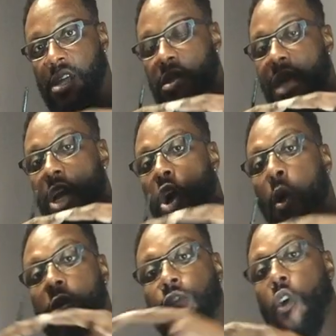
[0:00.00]
so that
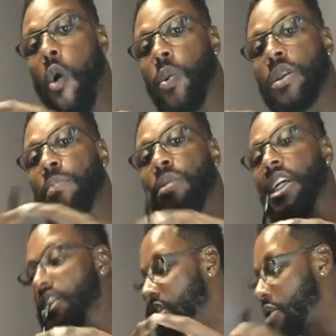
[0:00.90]
going forward the
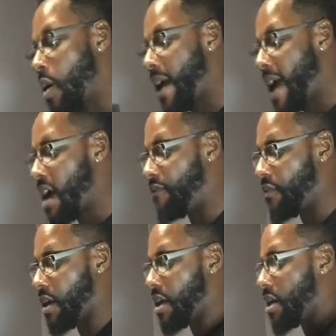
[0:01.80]
bleaches don't have
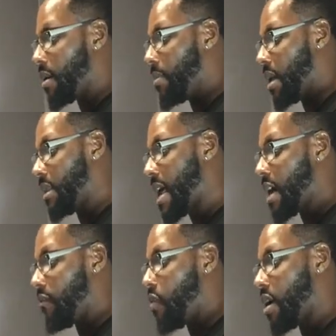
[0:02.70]
a
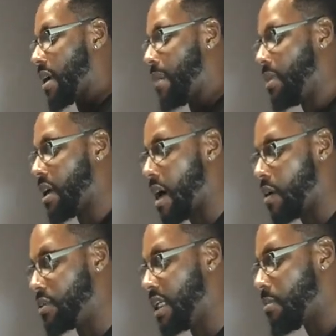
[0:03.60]
line of what can be
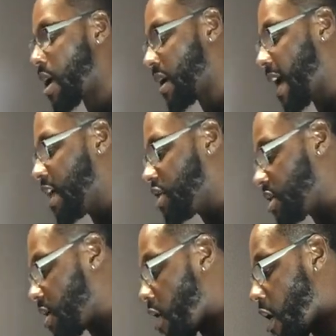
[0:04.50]
called
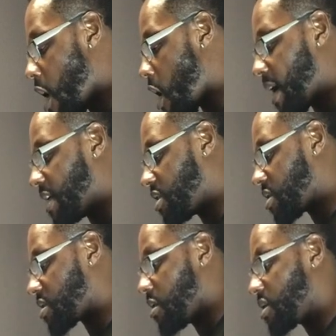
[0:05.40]
demarcation, or it
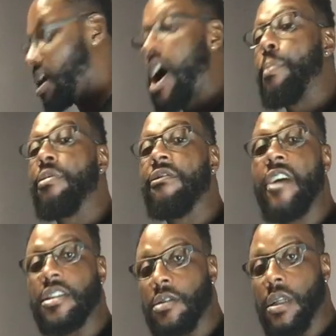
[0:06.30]
just looks
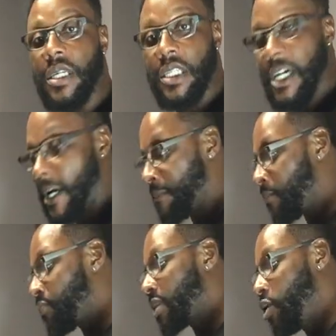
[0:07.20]
unprofessionally done.
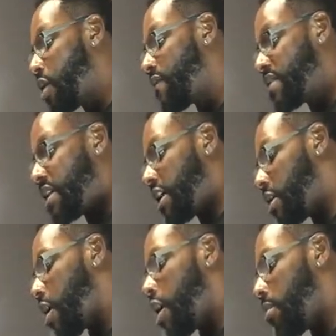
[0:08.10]
You ever seen
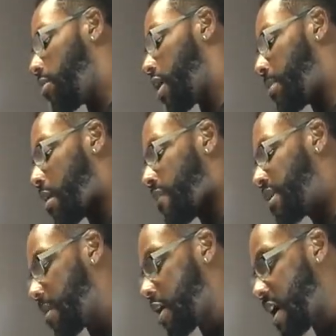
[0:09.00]
your homegirl come over
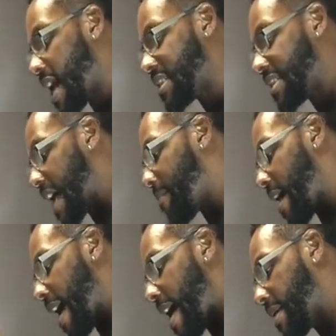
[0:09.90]
to my girl, I just got
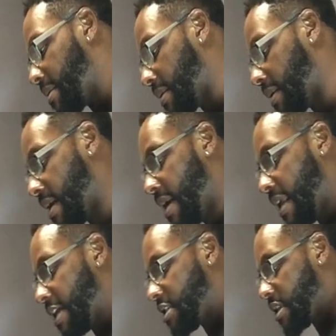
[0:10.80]
my hair done,
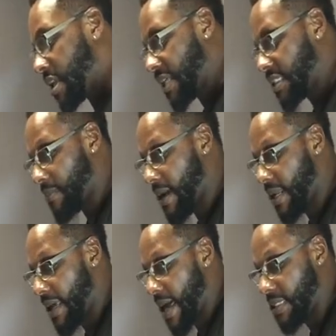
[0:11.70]
and she look like
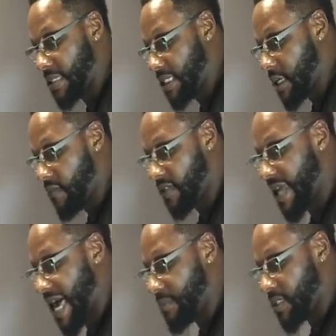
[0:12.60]
somebody got silver
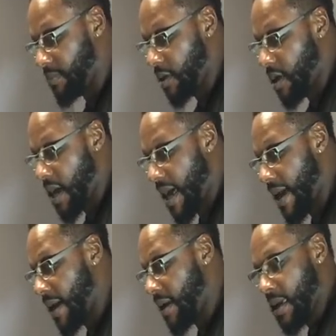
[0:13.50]
dimes in the middle of her
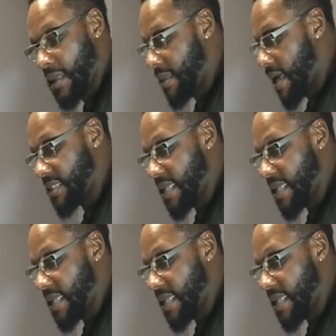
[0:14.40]
hair? That's